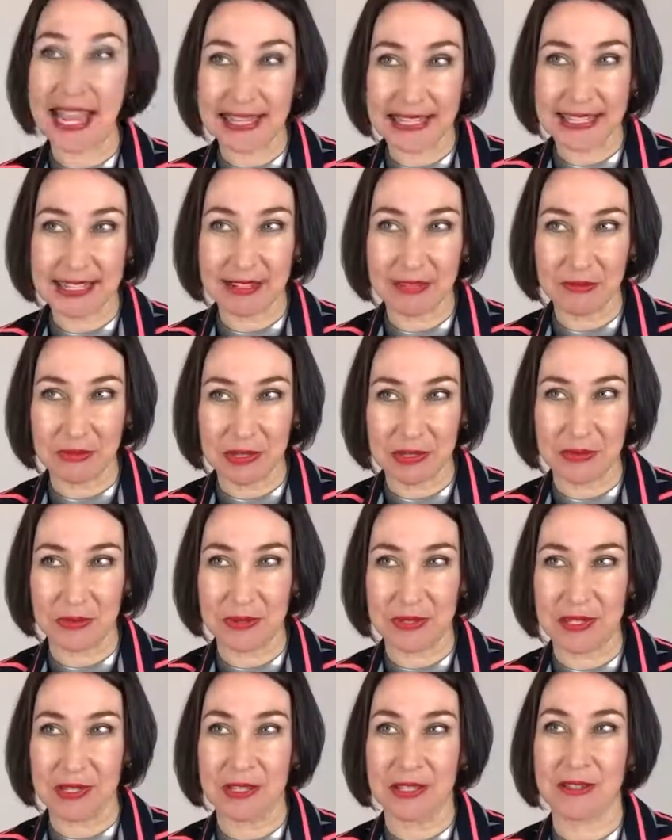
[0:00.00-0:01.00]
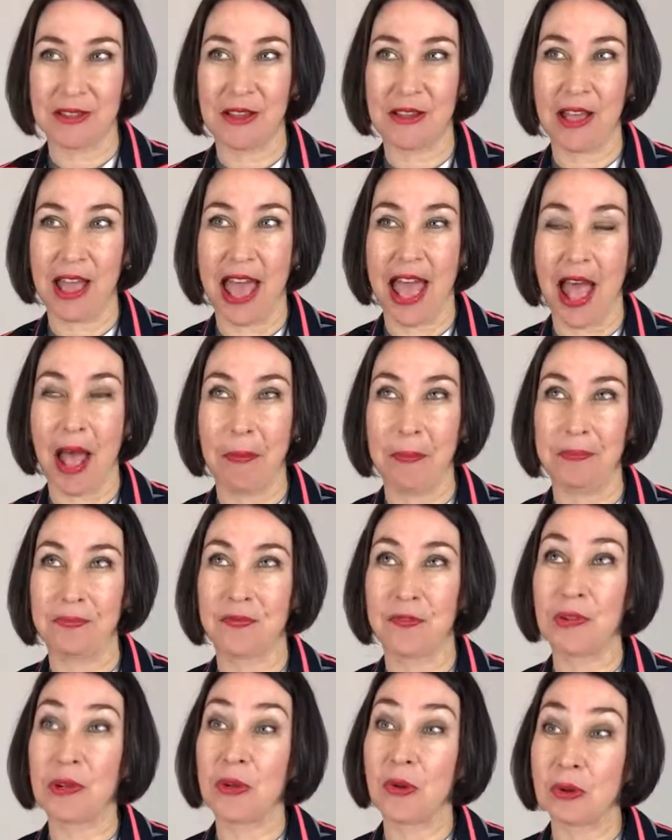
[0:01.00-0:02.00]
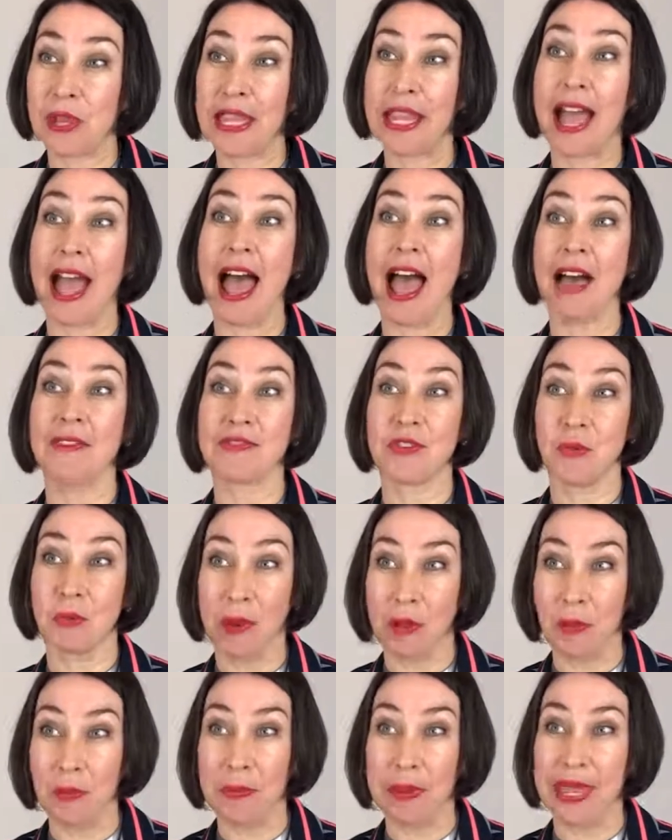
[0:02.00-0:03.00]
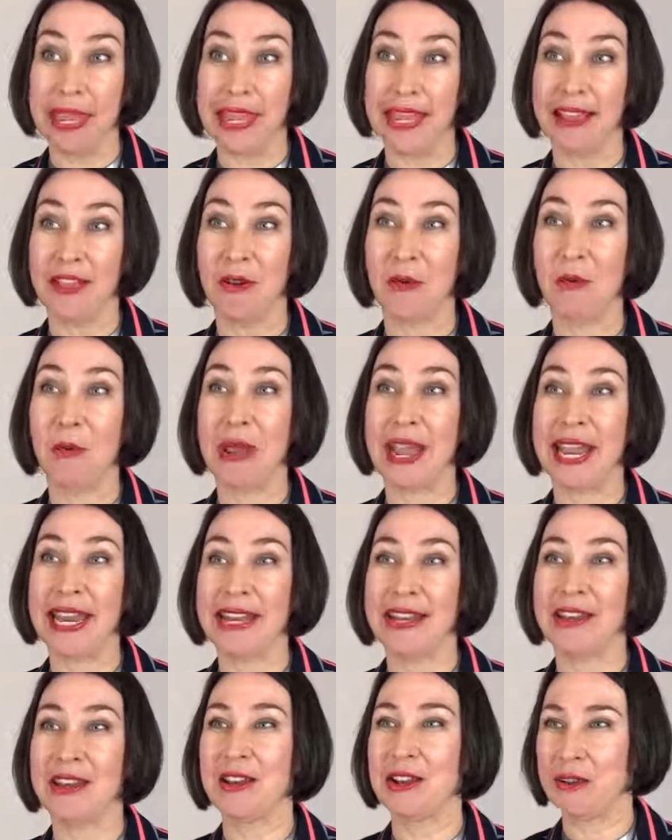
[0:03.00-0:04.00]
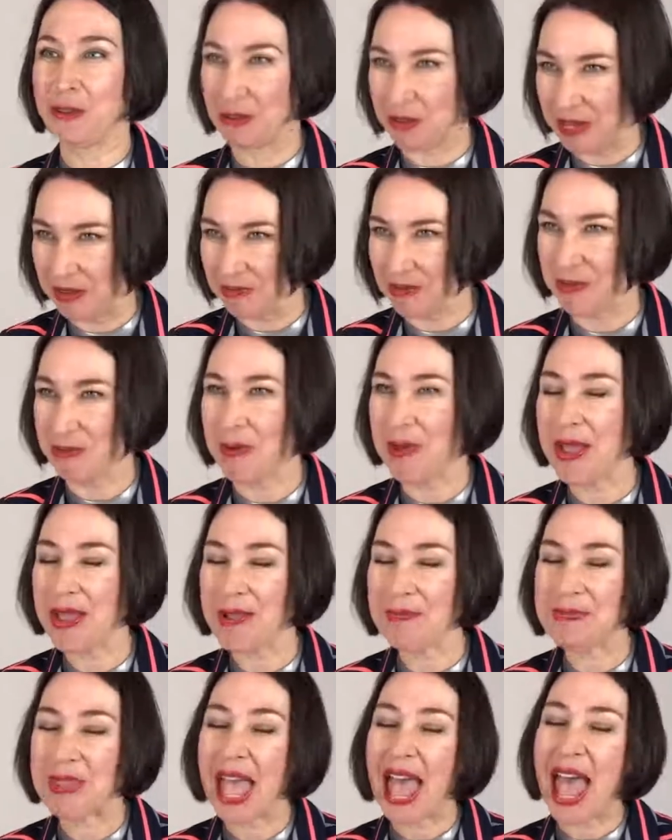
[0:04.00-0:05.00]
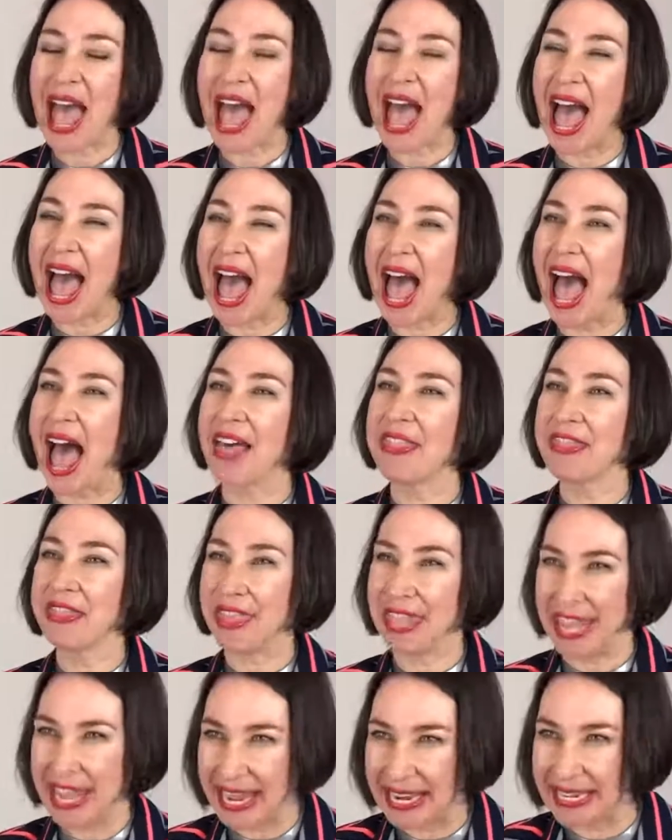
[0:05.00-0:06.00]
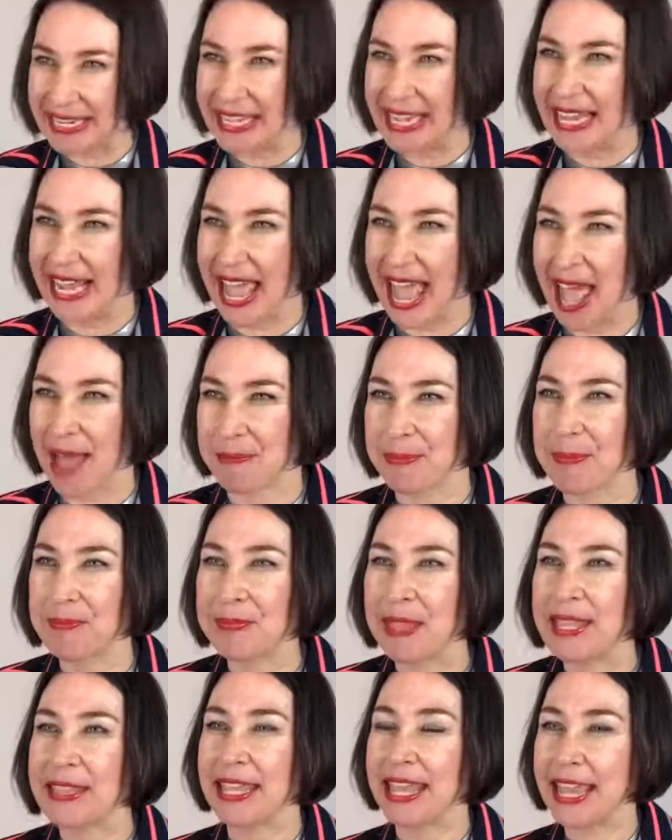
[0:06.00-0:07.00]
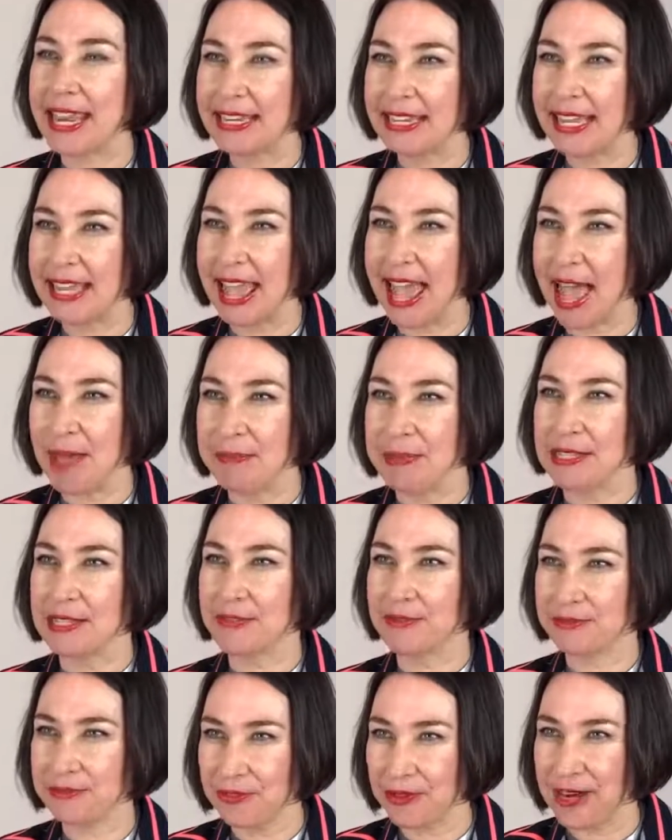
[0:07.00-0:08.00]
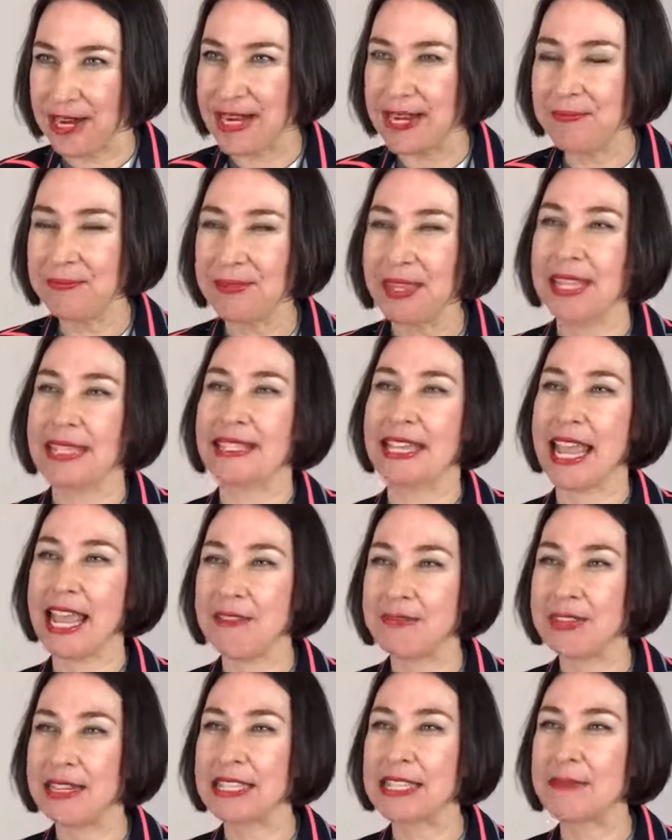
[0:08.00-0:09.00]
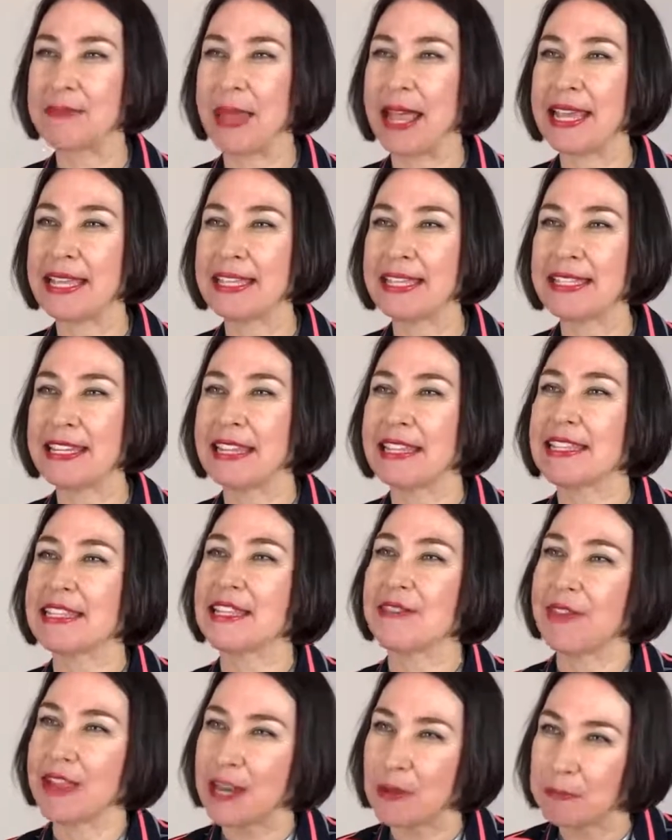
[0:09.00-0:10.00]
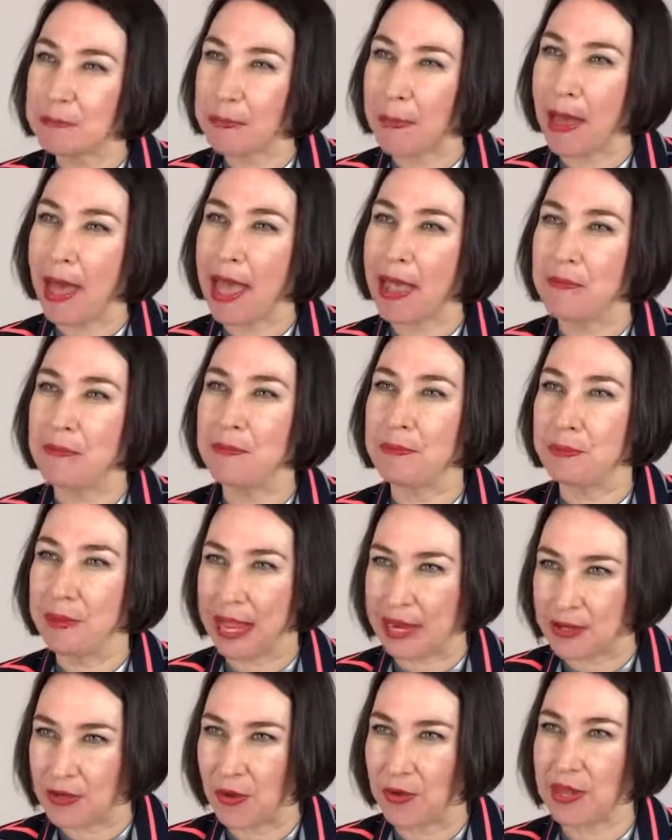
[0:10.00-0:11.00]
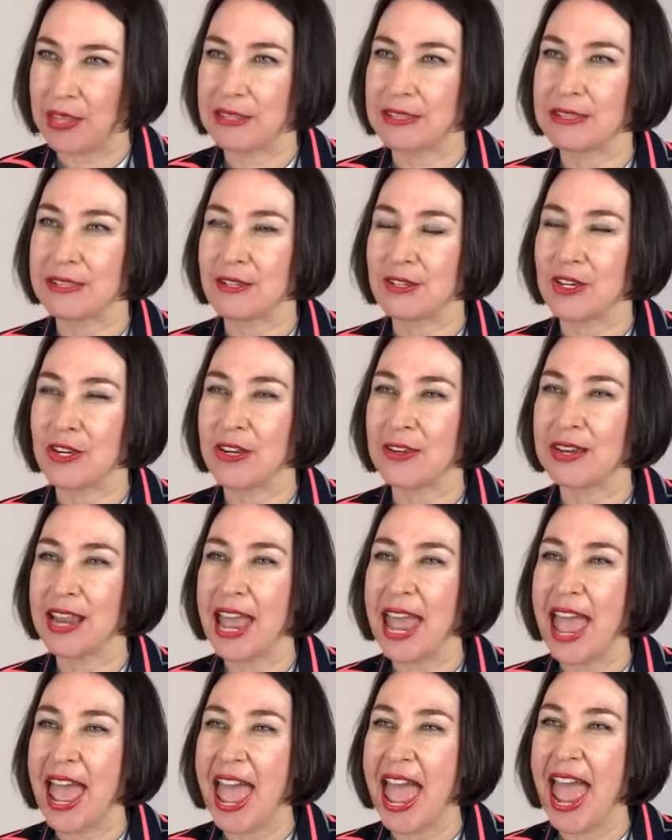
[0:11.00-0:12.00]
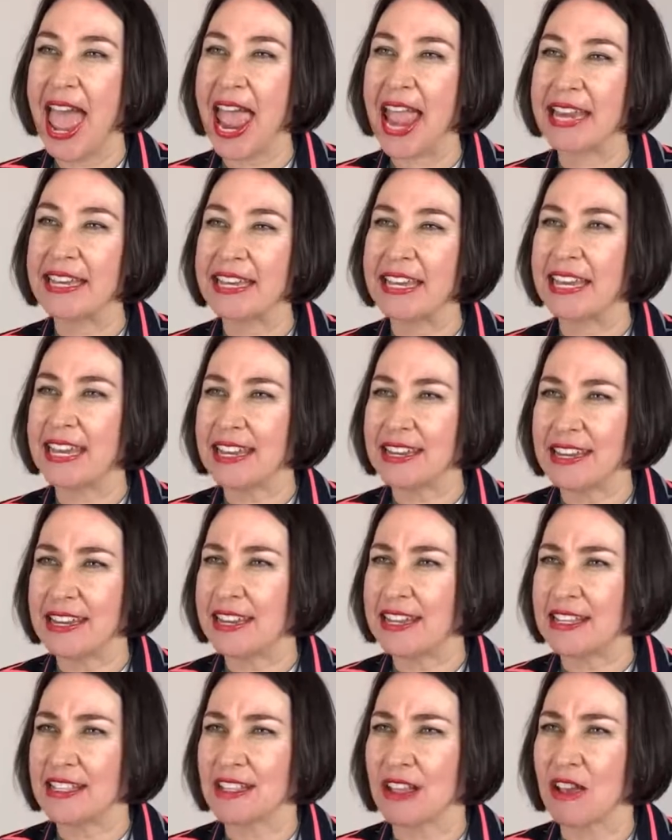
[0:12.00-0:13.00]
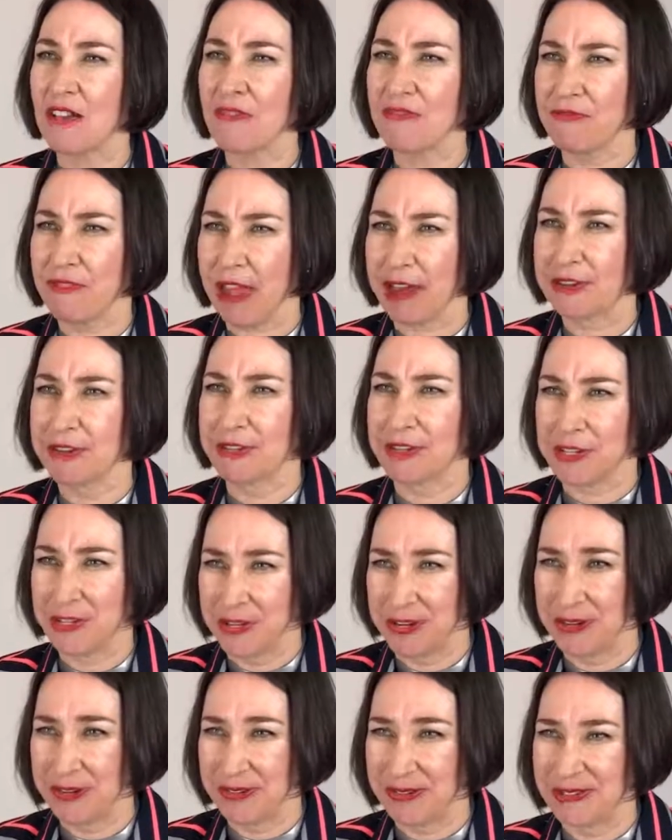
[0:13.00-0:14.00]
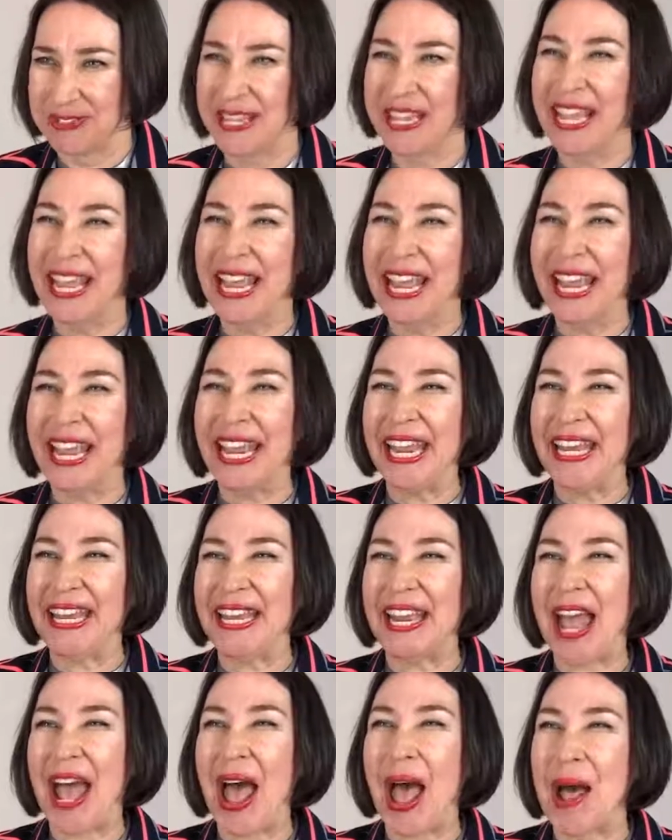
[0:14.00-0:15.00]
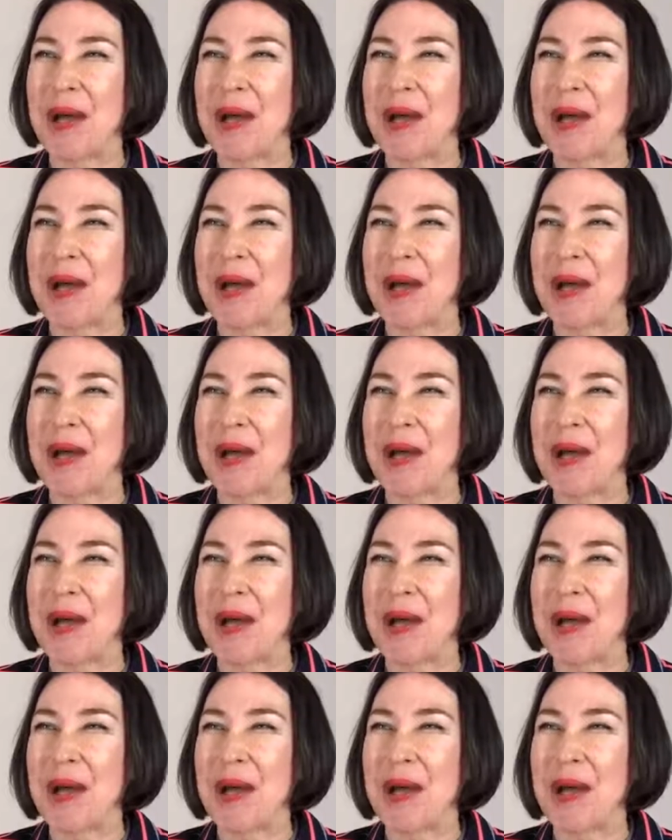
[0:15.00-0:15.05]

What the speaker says: excellent resources for looking after well-being when looking for work are the Headgear app. The Headgear app is free, it's evidence-based, it's developed by Black Dog Institute, and it is fun to use. It